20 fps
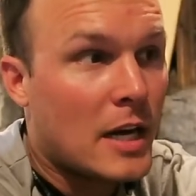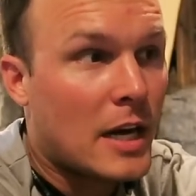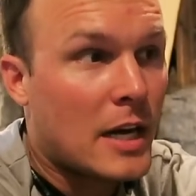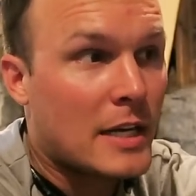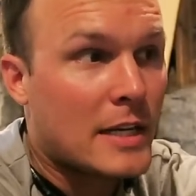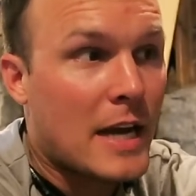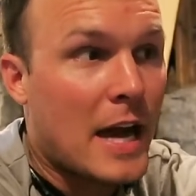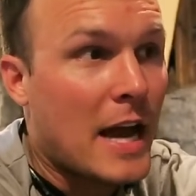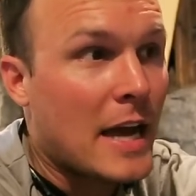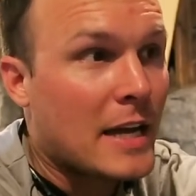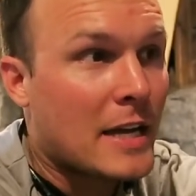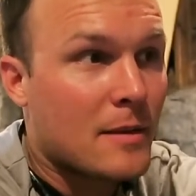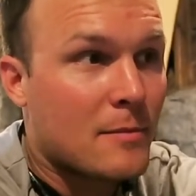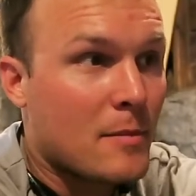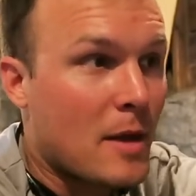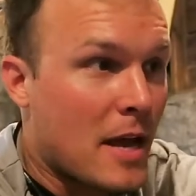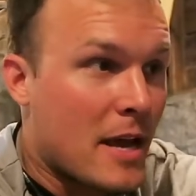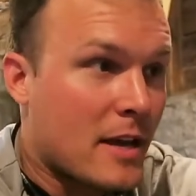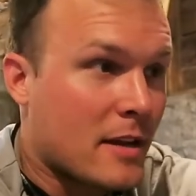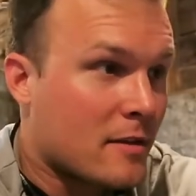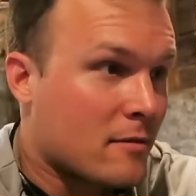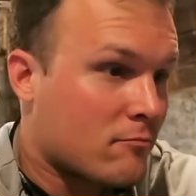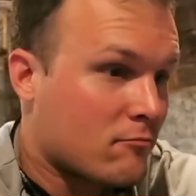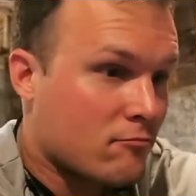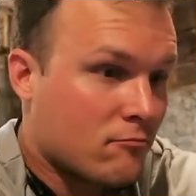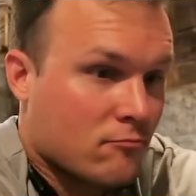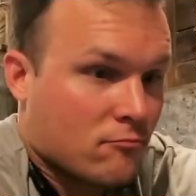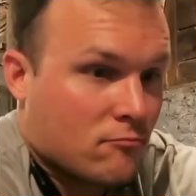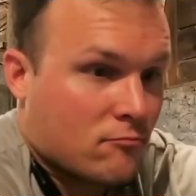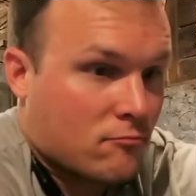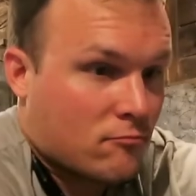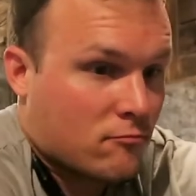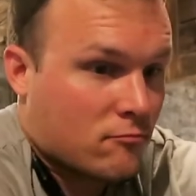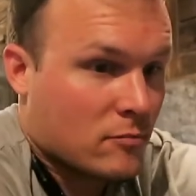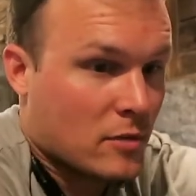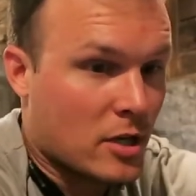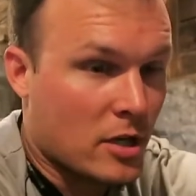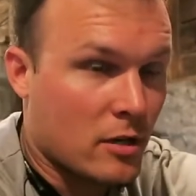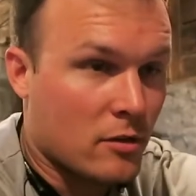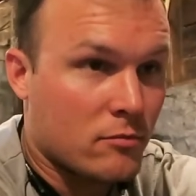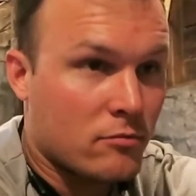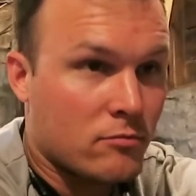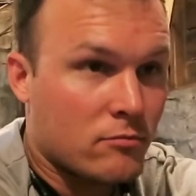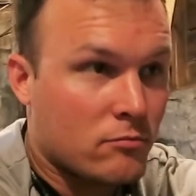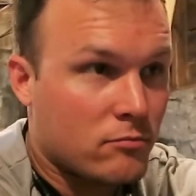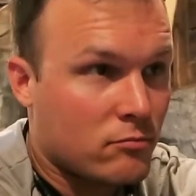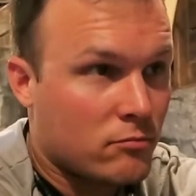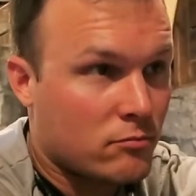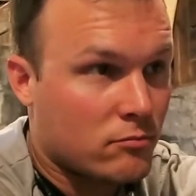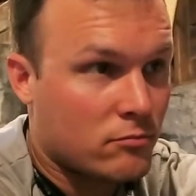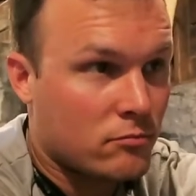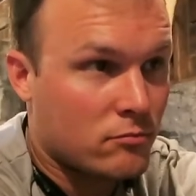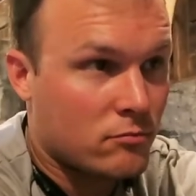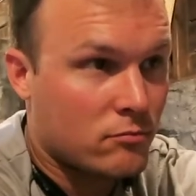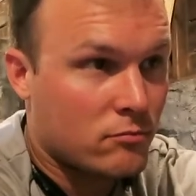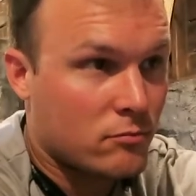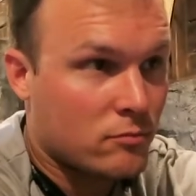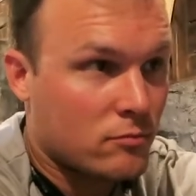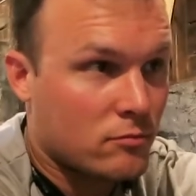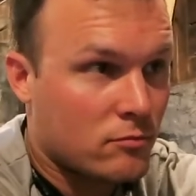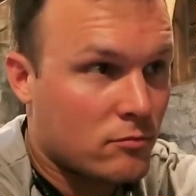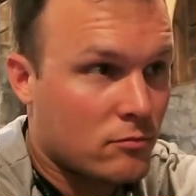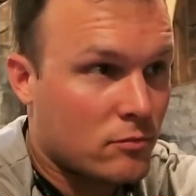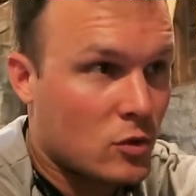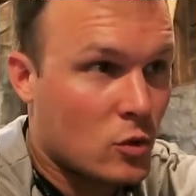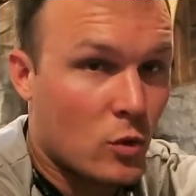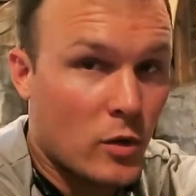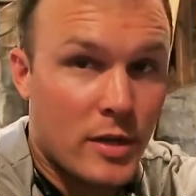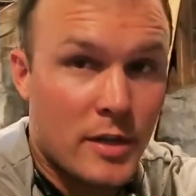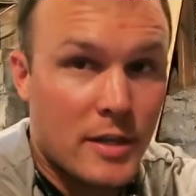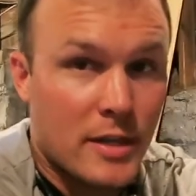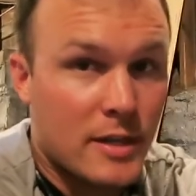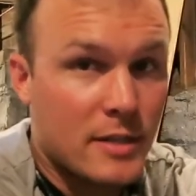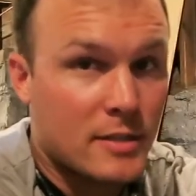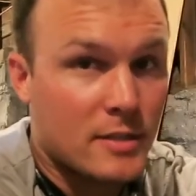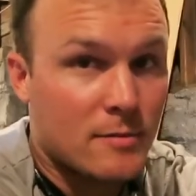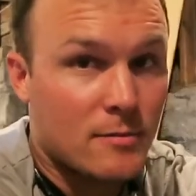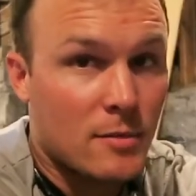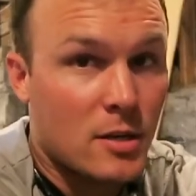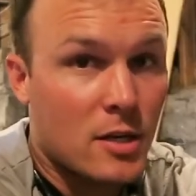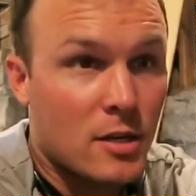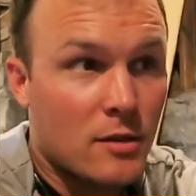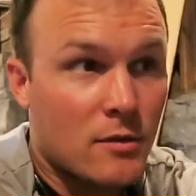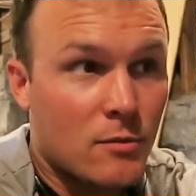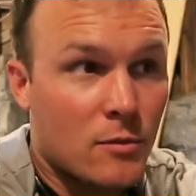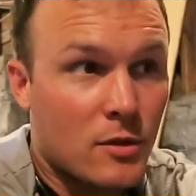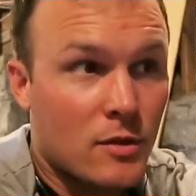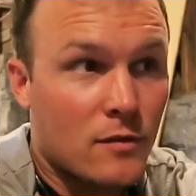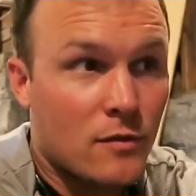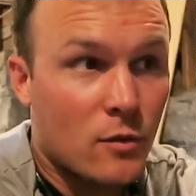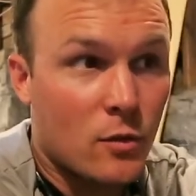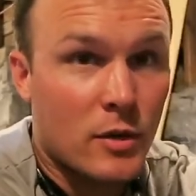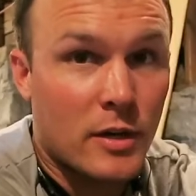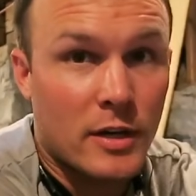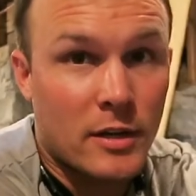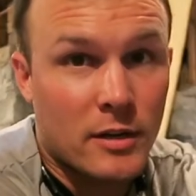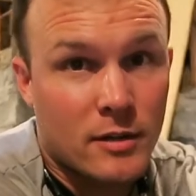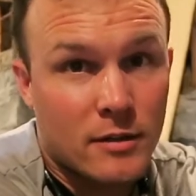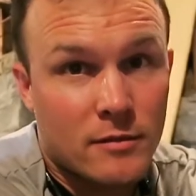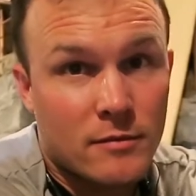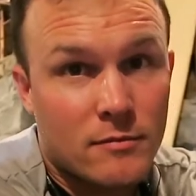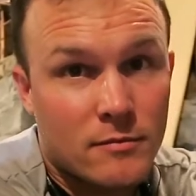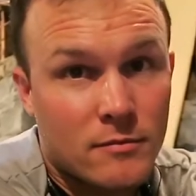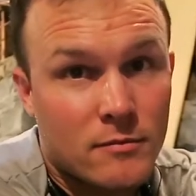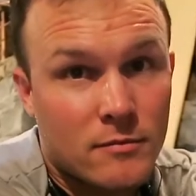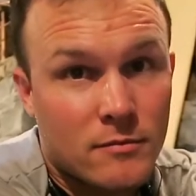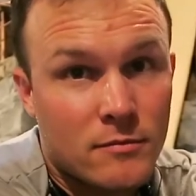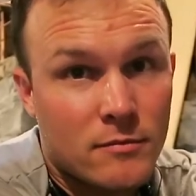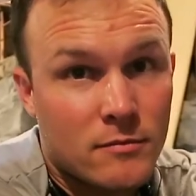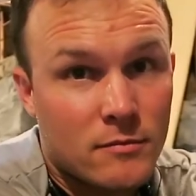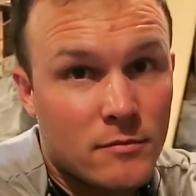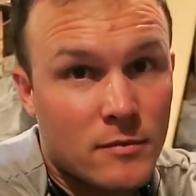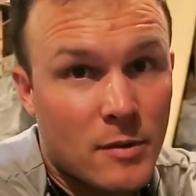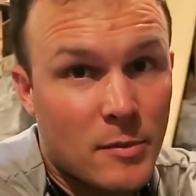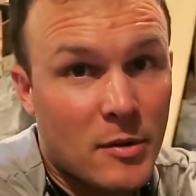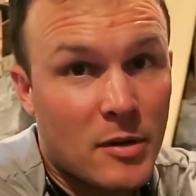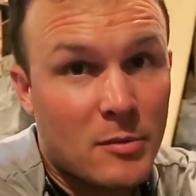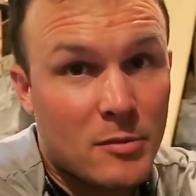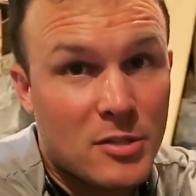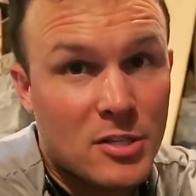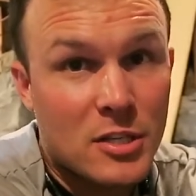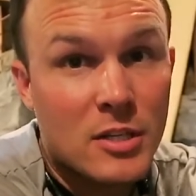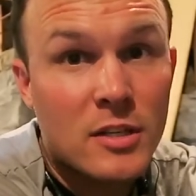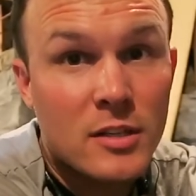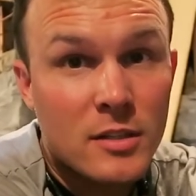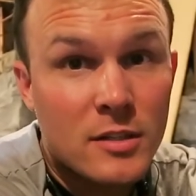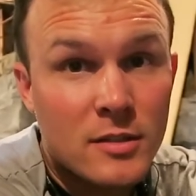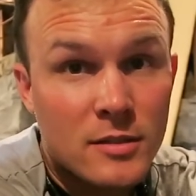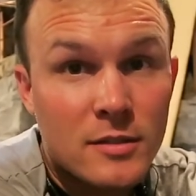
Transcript: make, you know, $20,000 a month with a 4 gallon a minute machine.